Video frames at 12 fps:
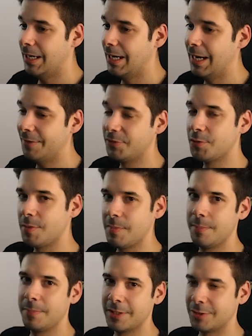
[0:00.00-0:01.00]
I have to
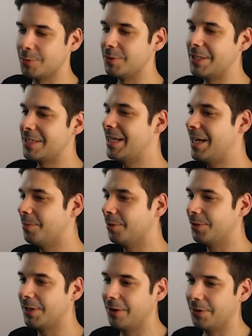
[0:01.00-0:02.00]
remember to
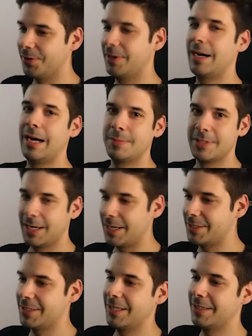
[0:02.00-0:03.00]
disable the other apps that
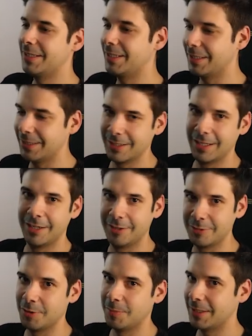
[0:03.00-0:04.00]
are sending an
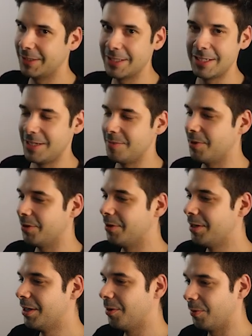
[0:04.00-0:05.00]
automatic
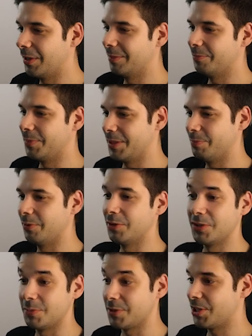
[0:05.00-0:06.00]
email when people
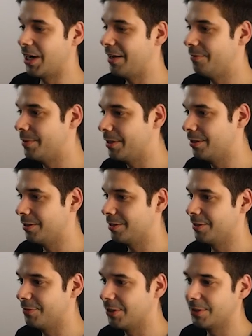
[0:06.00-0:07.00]
subscribe
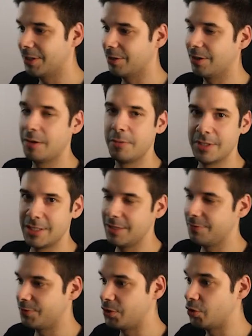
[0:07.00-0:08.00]
because if not, they're gonna
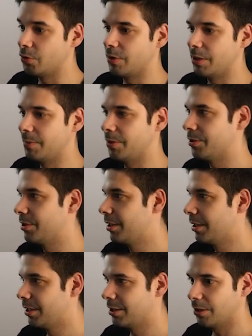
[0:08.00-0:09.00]
receive two emails.
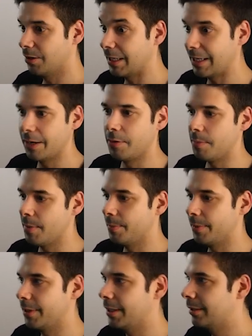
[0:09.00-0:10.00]
So I gotta
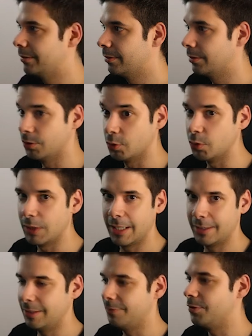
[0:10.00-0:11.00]
remember that. Do
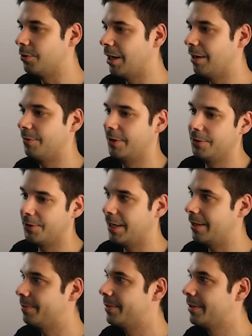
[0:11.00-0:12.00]
that if you have another
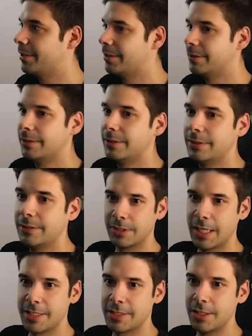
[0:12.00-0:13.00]
app. So
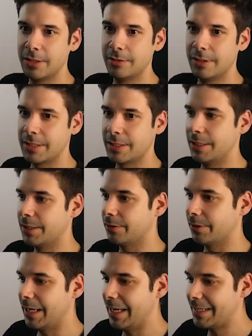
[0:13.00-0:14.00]
that's done, let's click
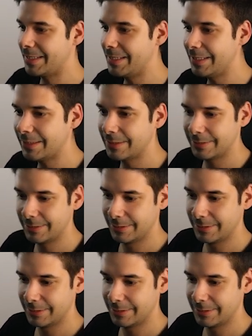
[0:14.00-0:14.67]
on exit.